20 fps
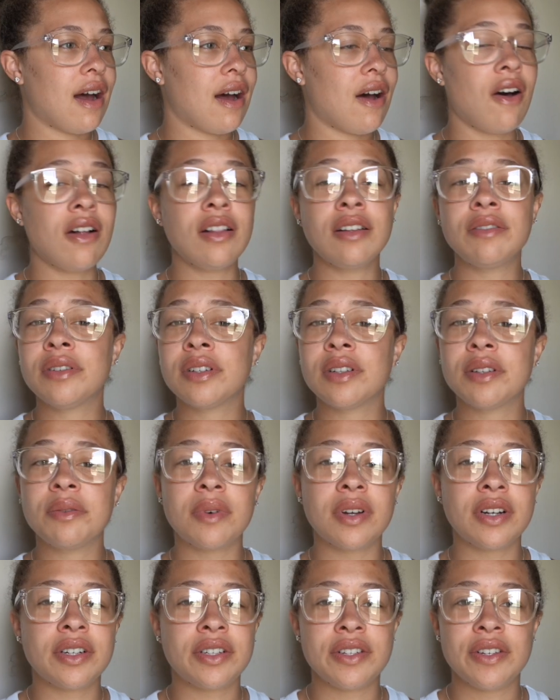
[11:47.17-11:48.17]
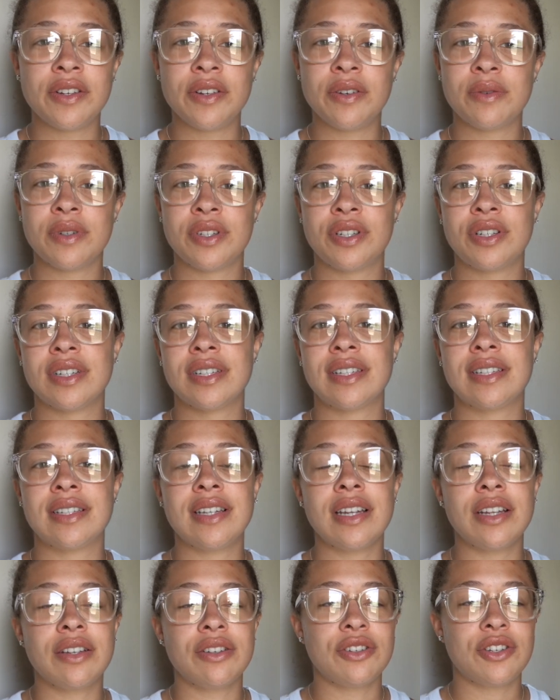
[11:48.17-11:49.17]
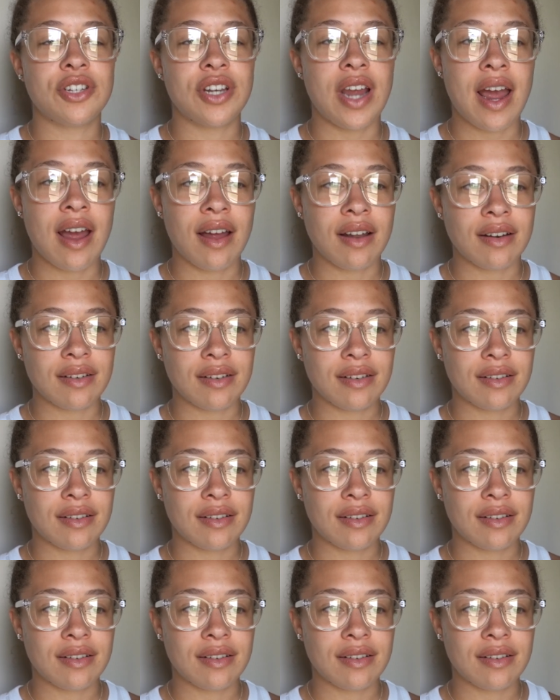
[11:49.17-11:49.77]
all I really wanted to do was just sit and chat